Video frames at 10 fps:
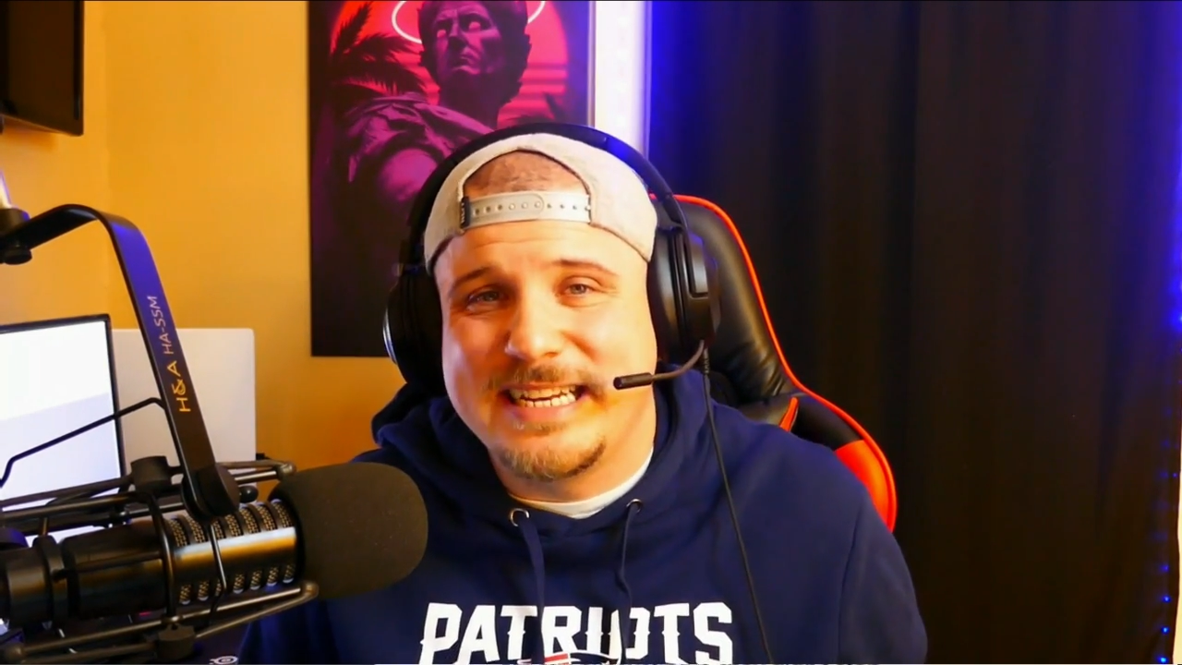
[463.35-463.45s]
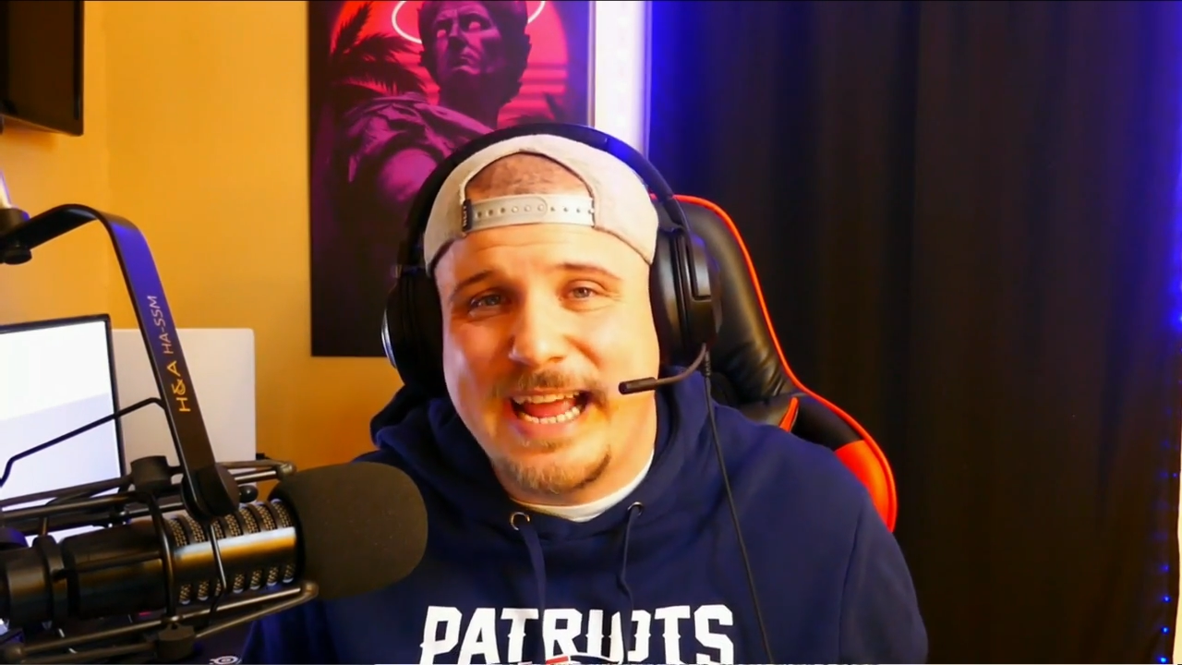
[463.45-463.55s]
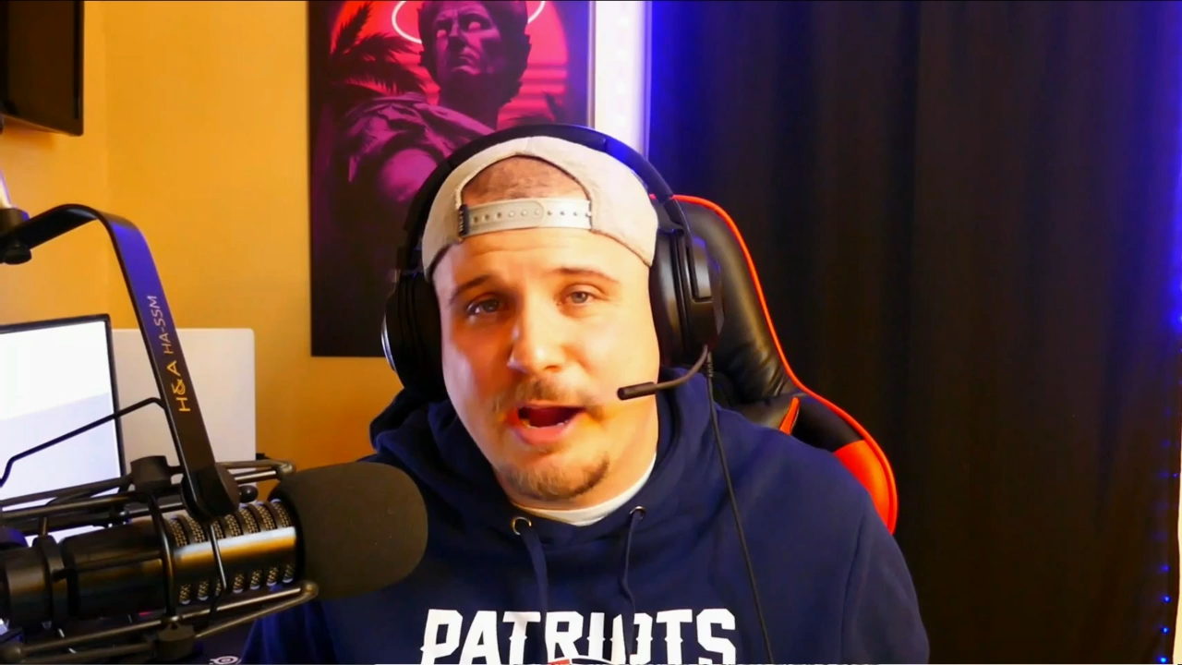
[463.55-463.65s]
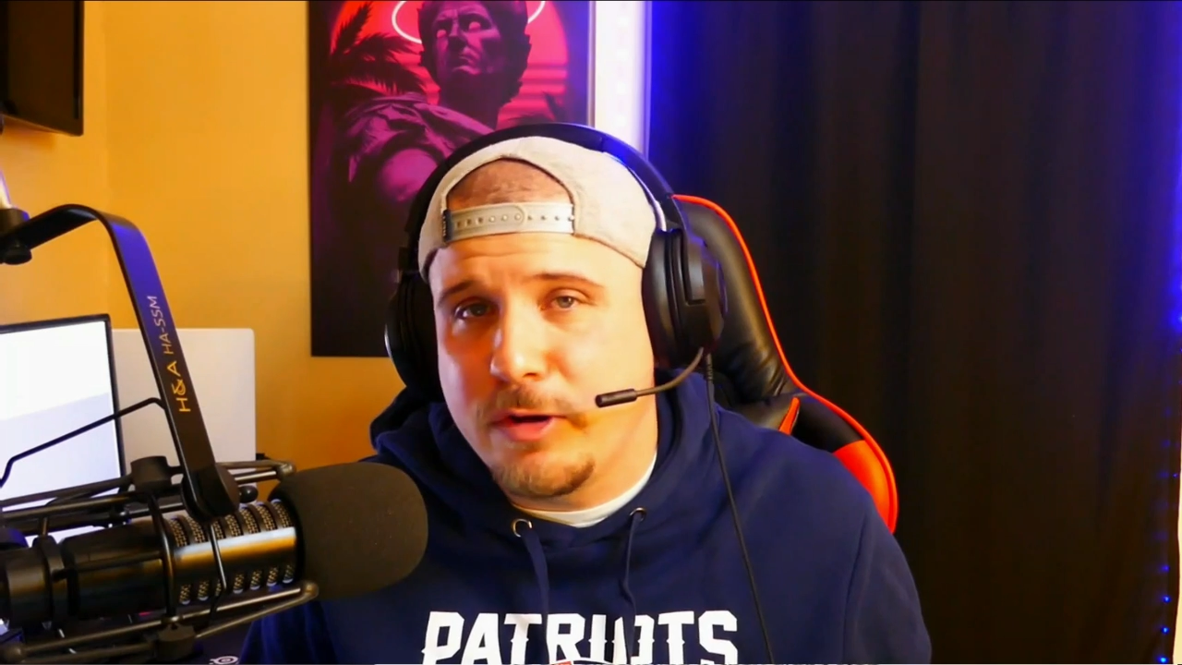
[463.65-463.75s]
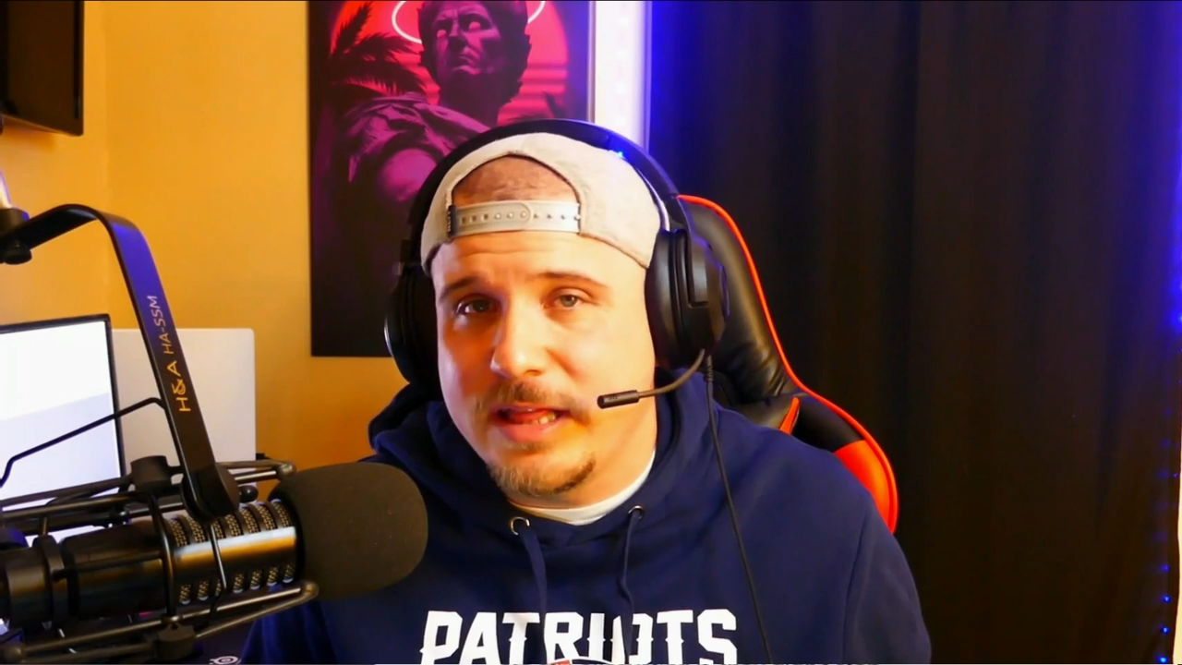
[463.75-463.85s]

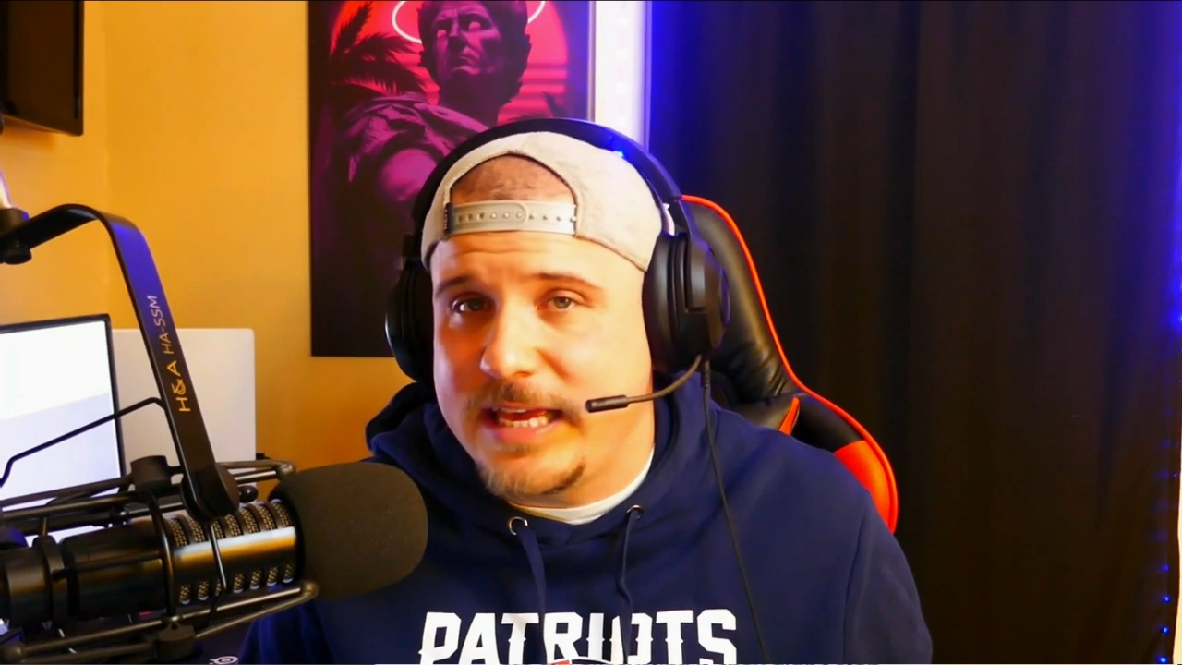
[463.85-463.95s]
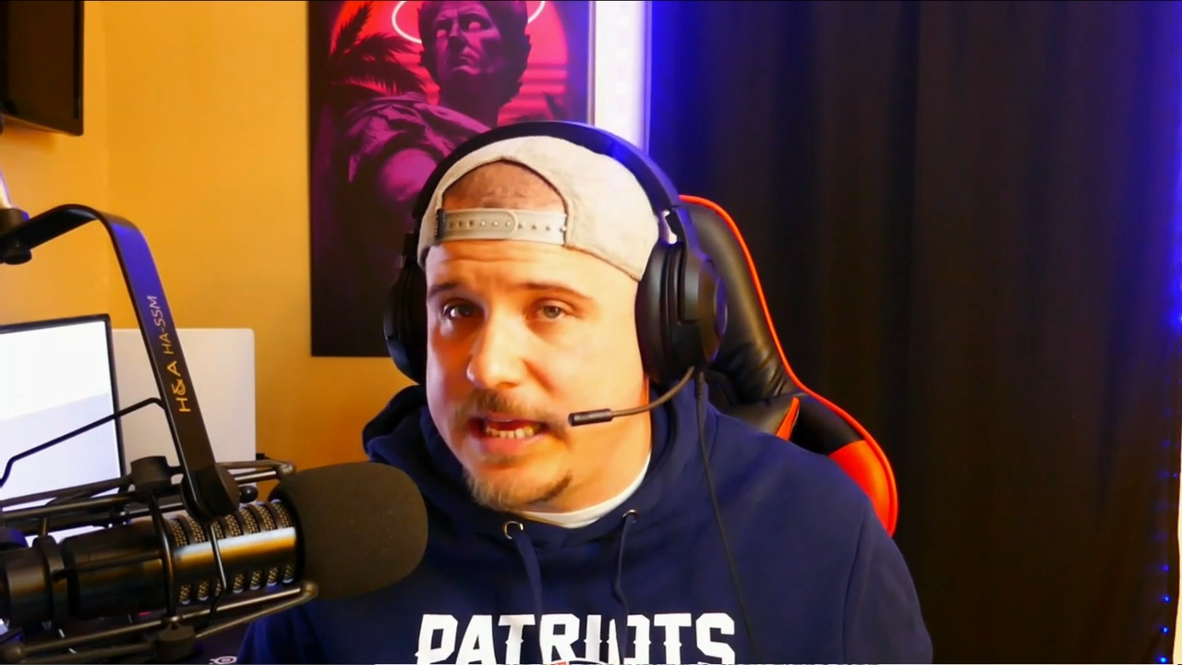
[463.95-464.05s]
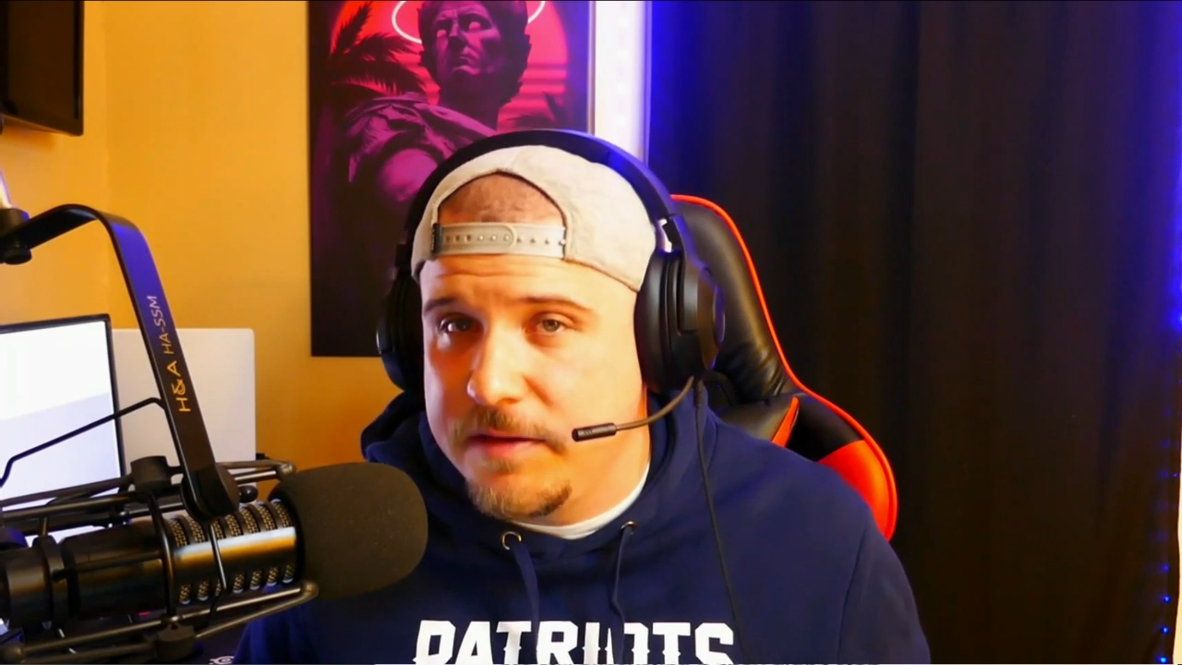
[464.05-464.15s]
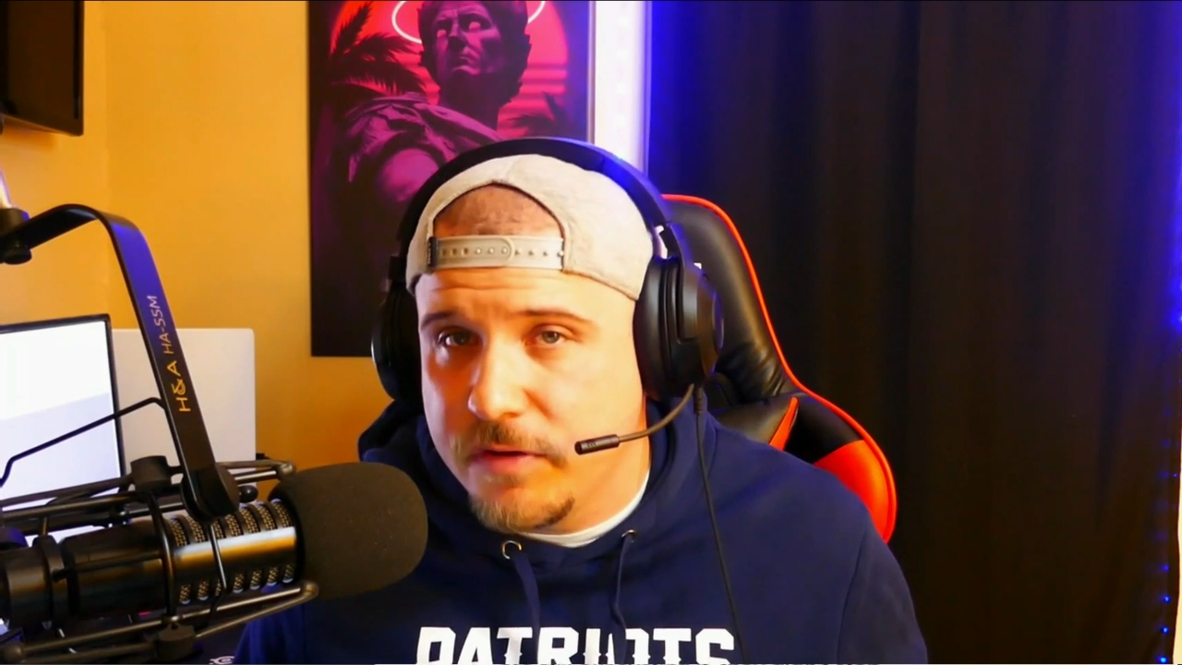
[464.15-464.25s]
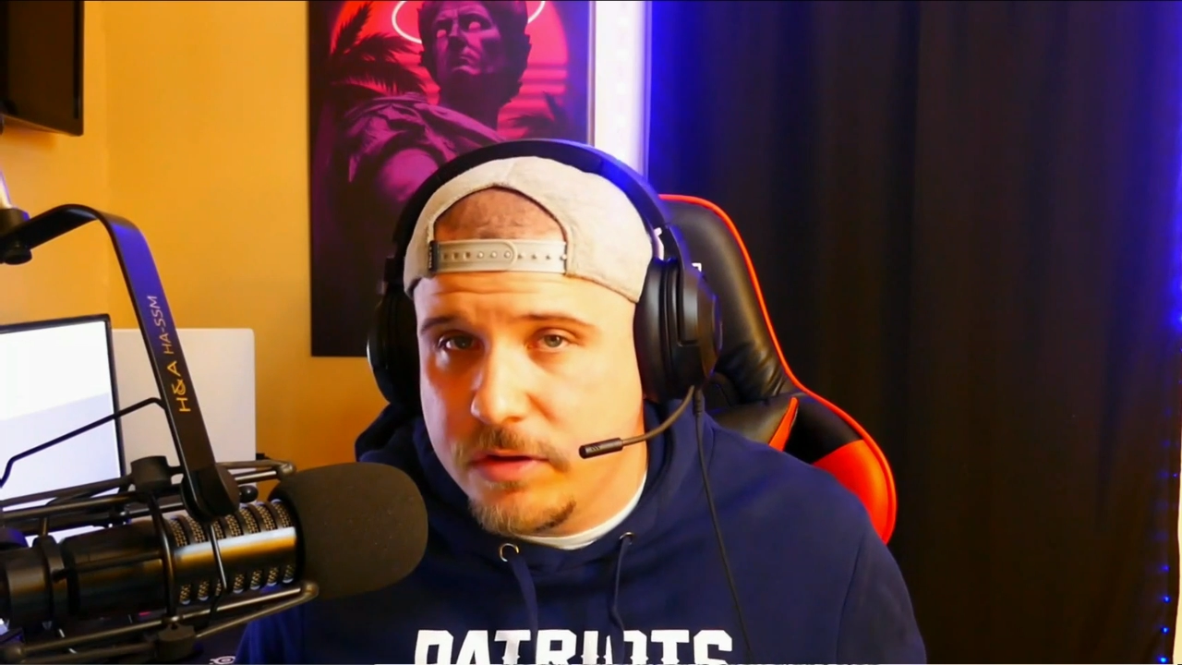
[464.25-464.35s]
inherently
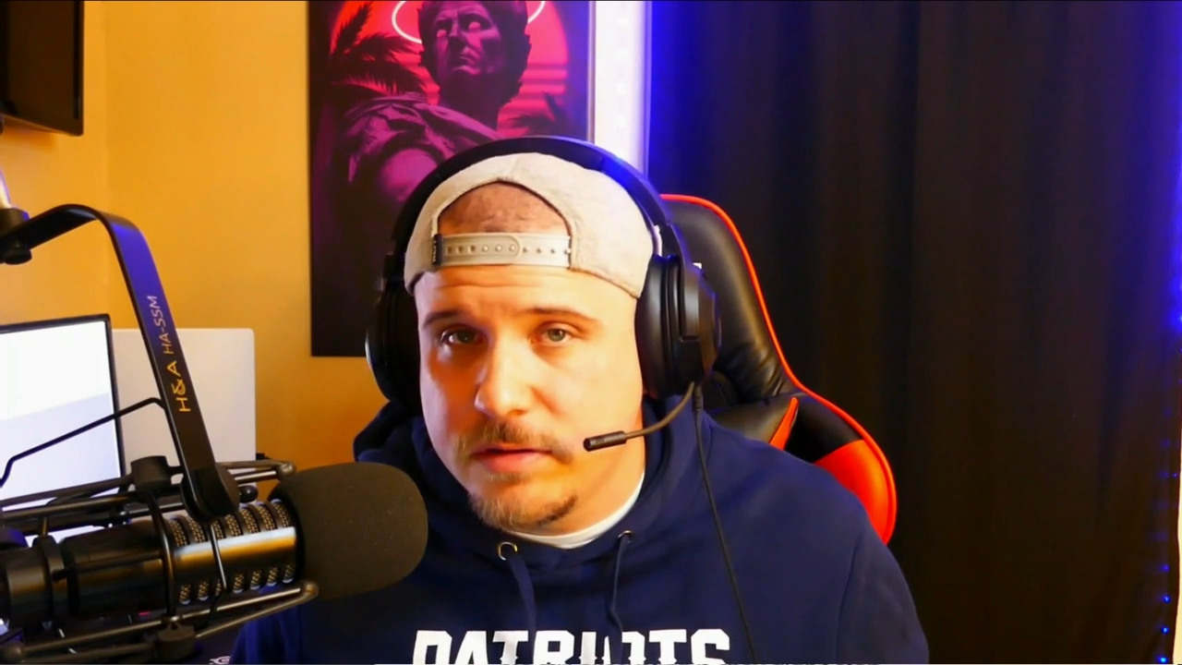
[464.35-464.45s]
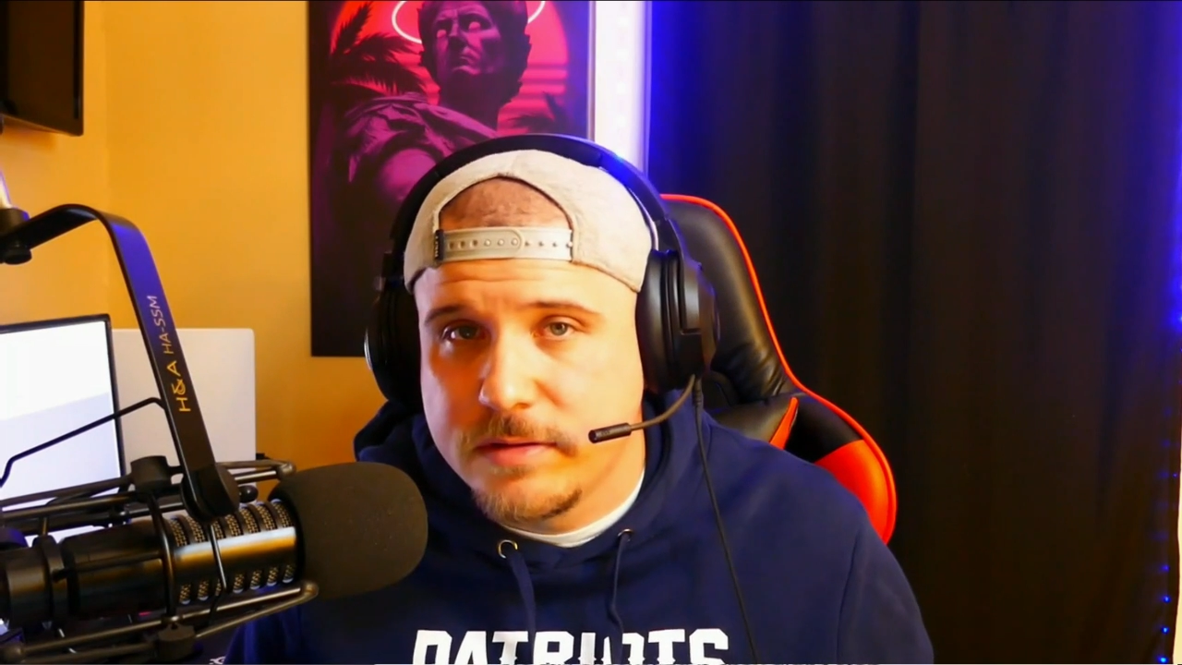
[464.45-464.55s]
evil